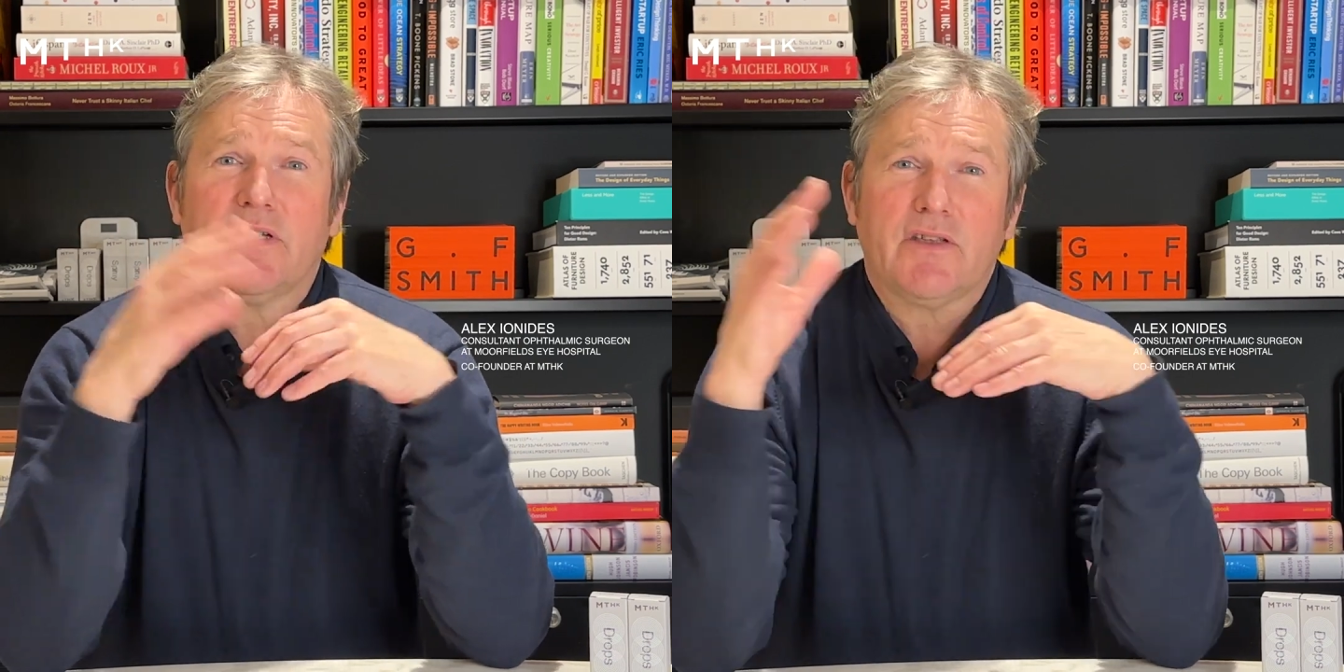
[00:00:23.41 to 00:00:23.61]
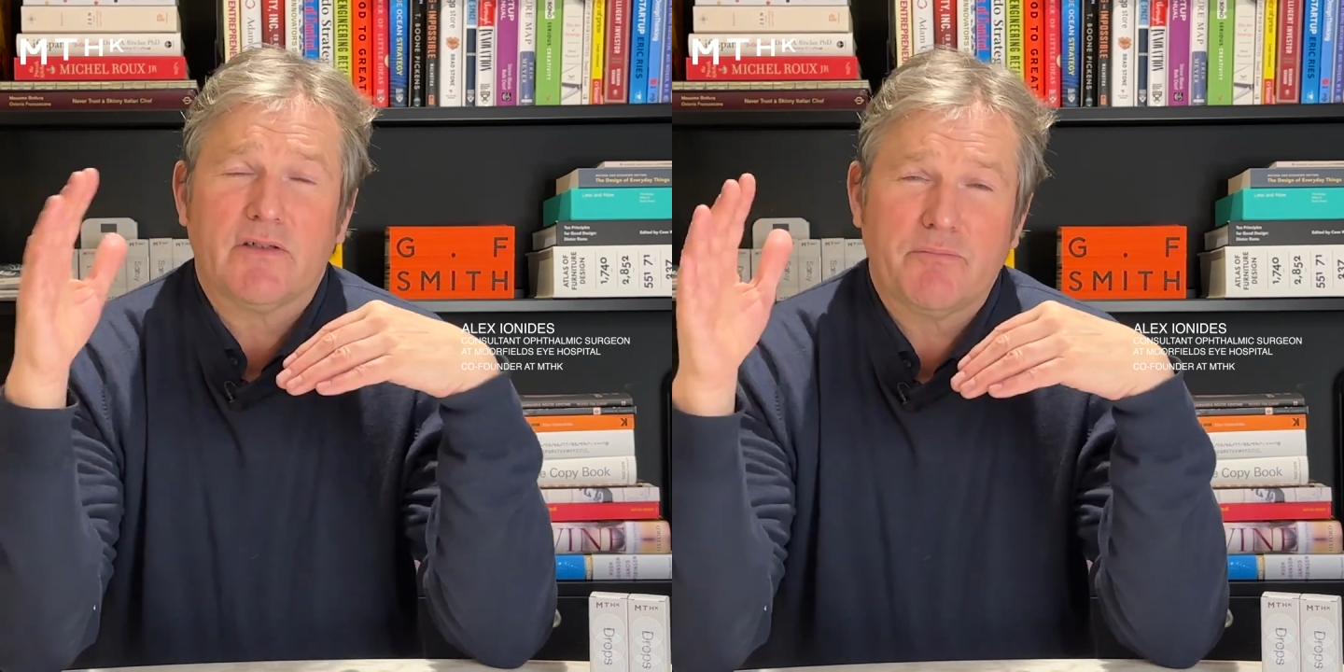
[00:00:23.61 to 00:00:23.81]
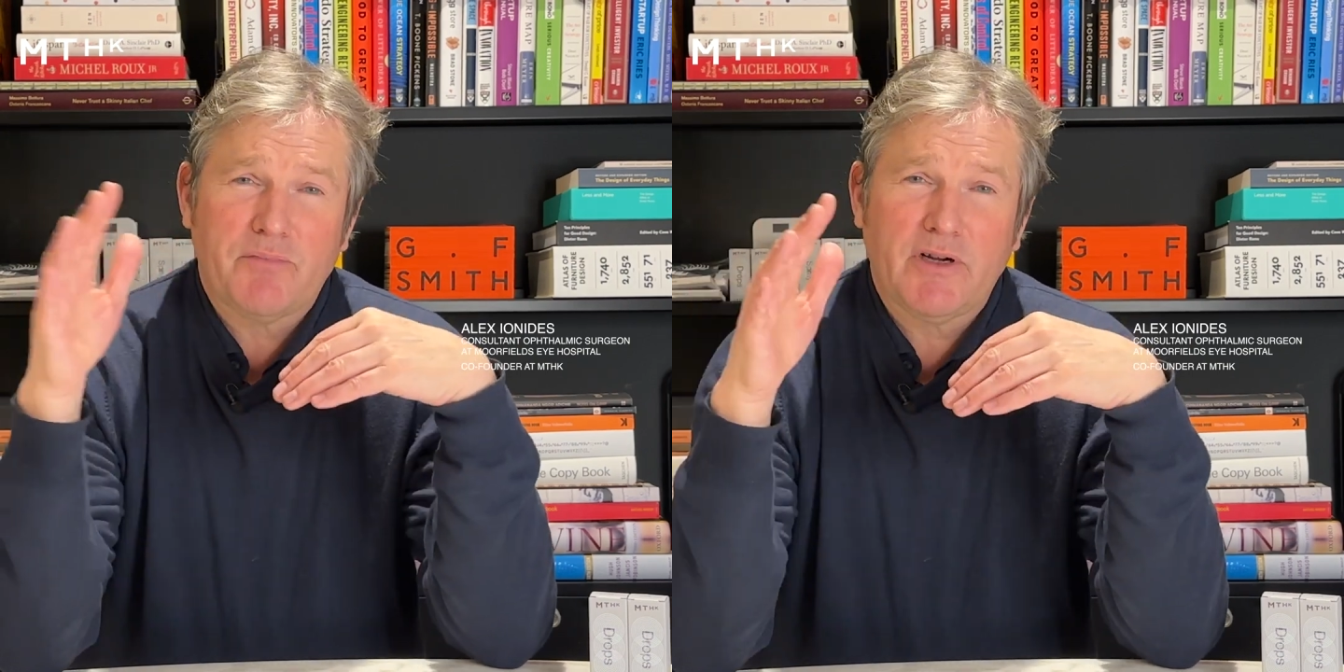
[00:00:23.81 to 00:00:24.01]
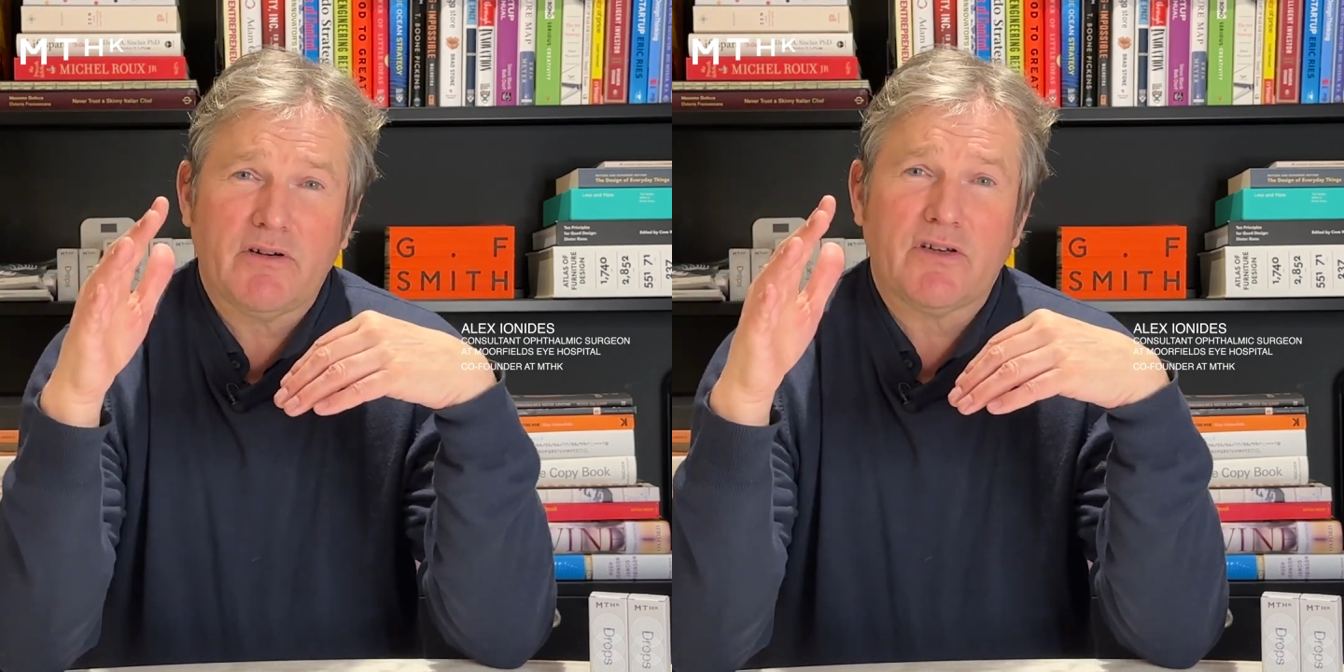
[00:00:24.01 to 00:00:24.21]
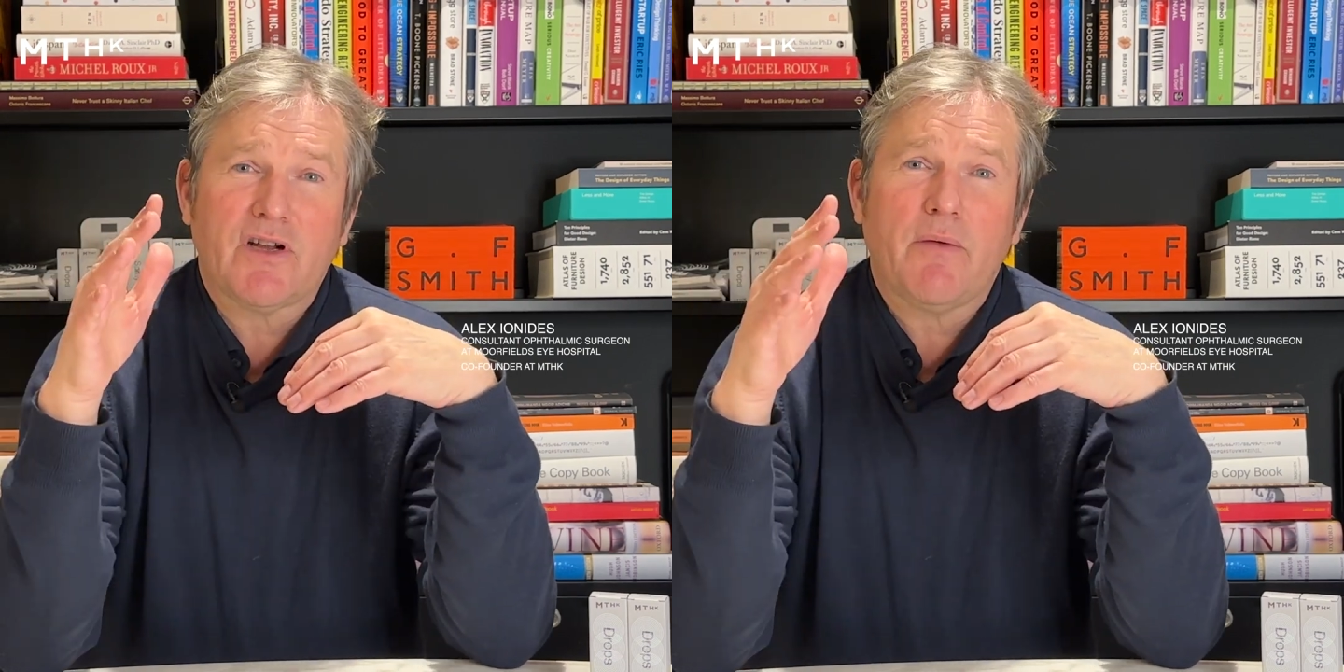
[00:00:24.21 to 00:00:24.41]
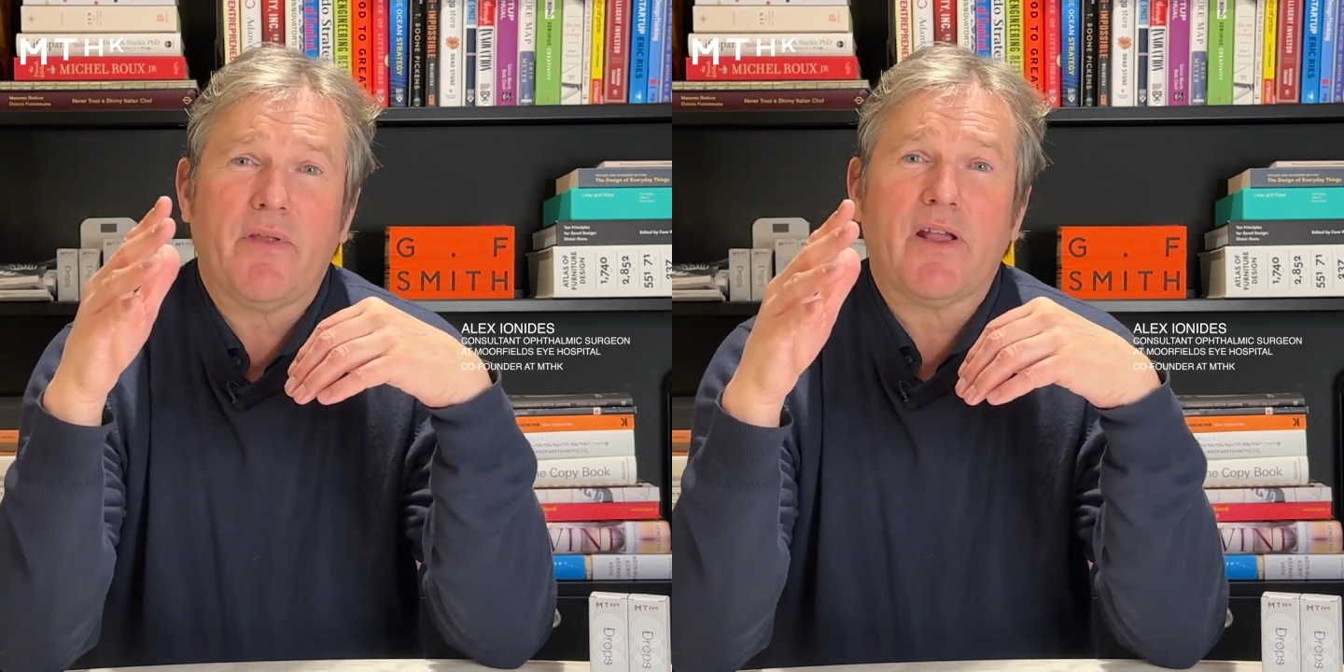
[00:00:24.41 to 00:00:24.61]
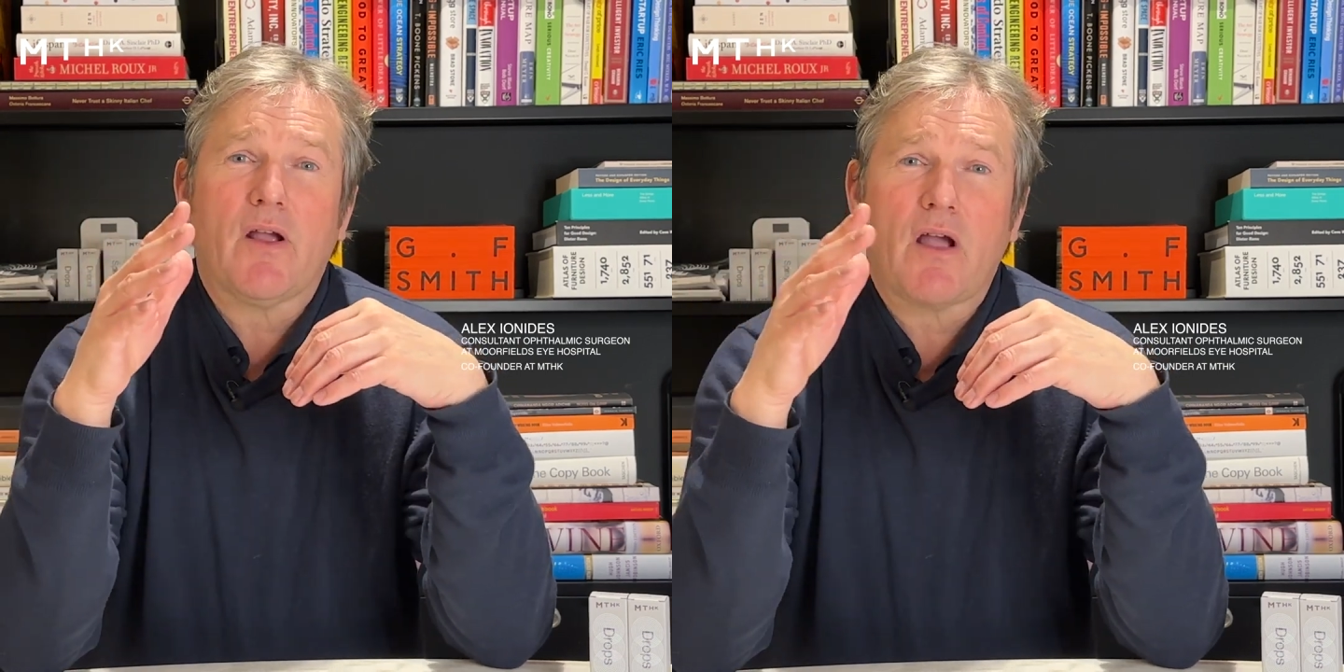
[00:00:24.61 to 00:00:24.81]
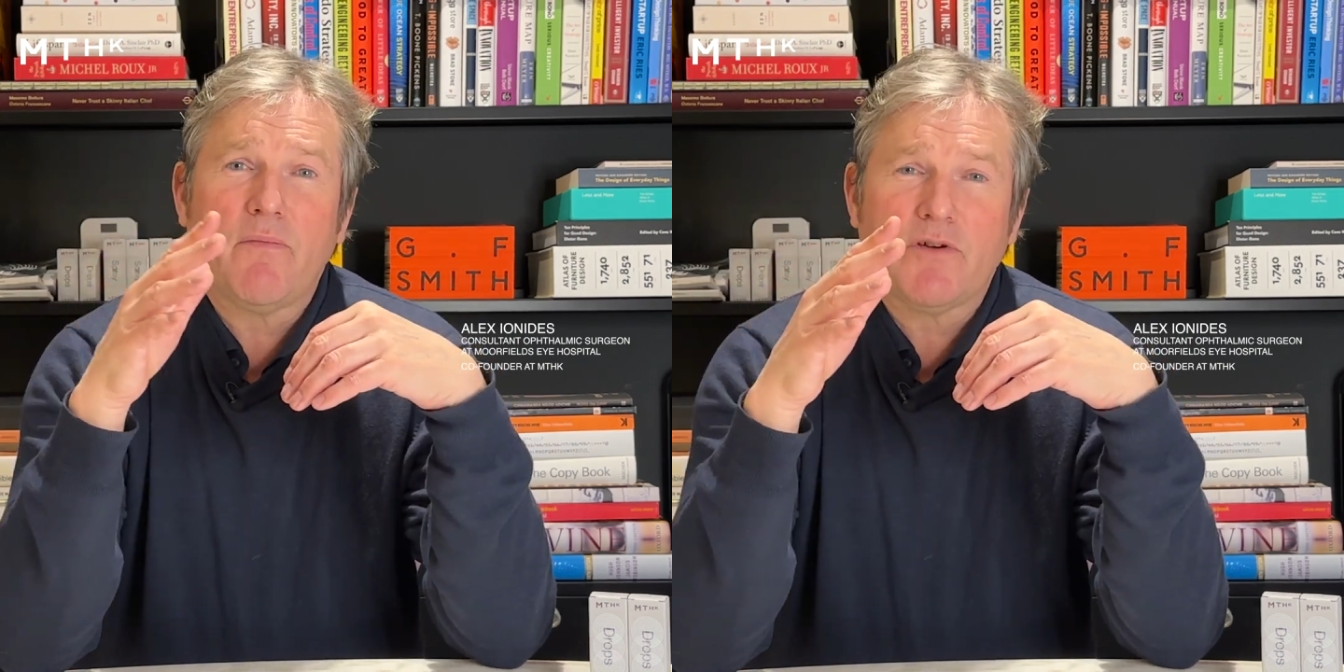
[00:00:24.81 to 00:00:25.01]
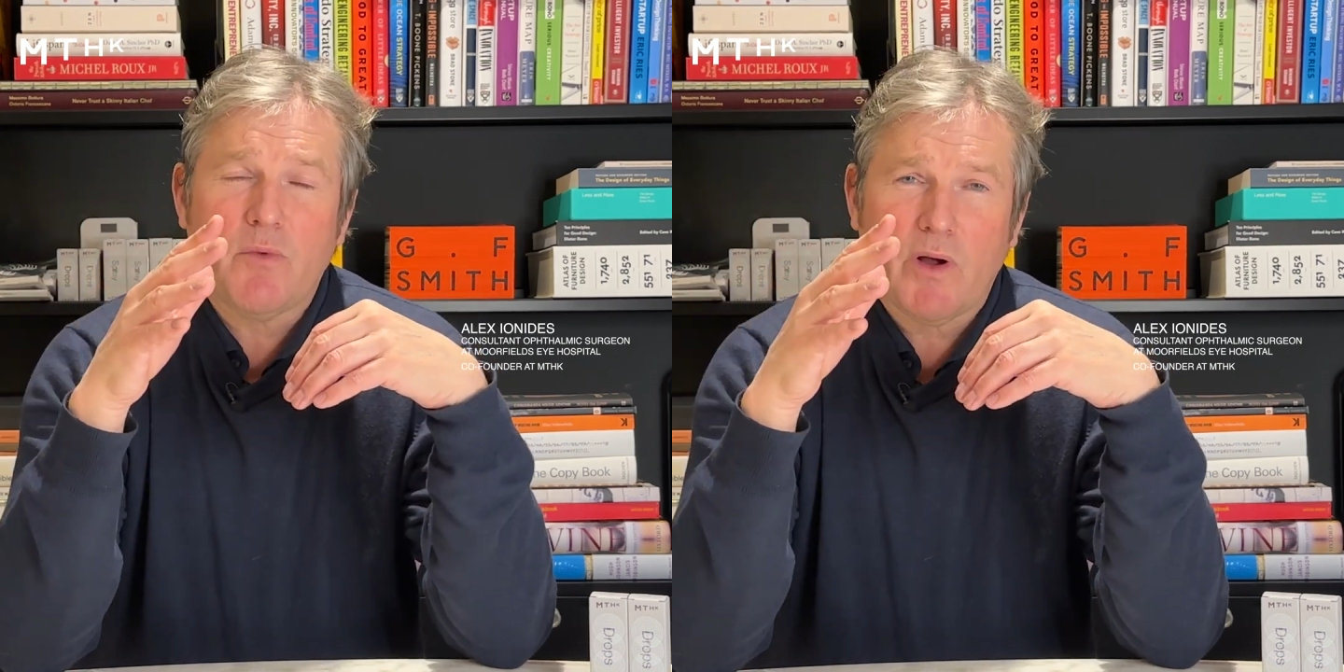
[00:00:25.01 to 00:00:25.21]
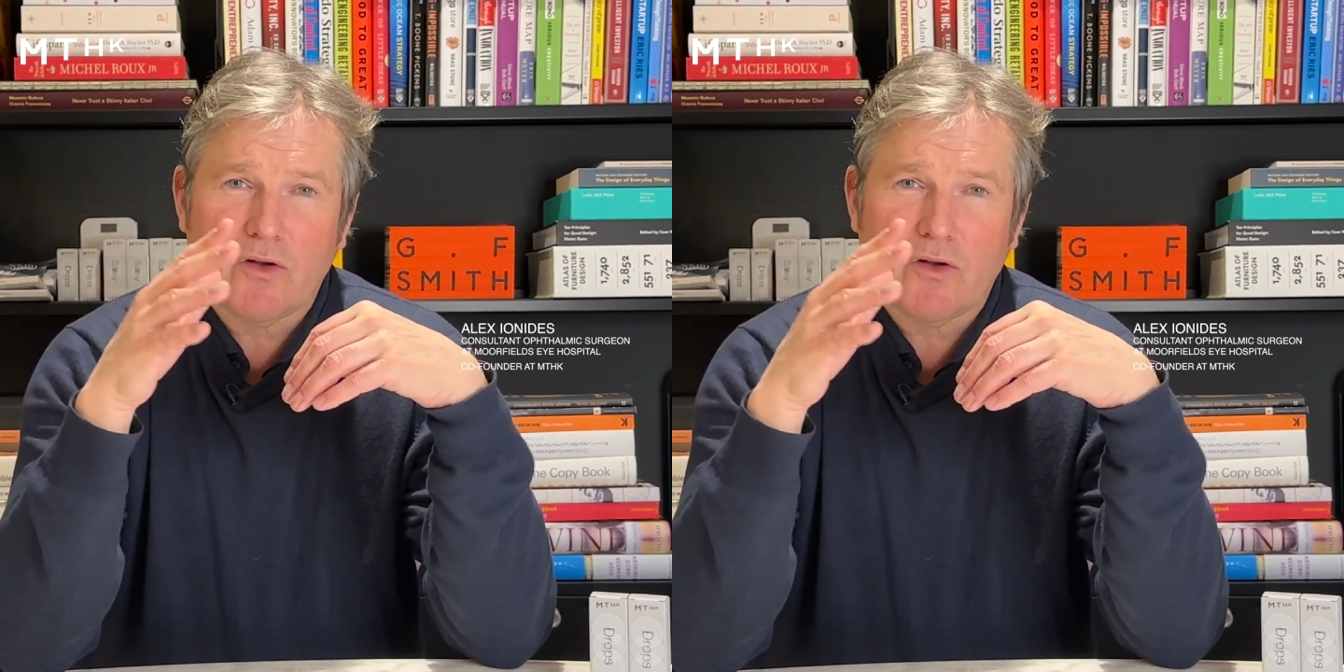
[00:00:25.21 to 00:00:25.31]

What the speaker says: the period of time that they can comfortably wear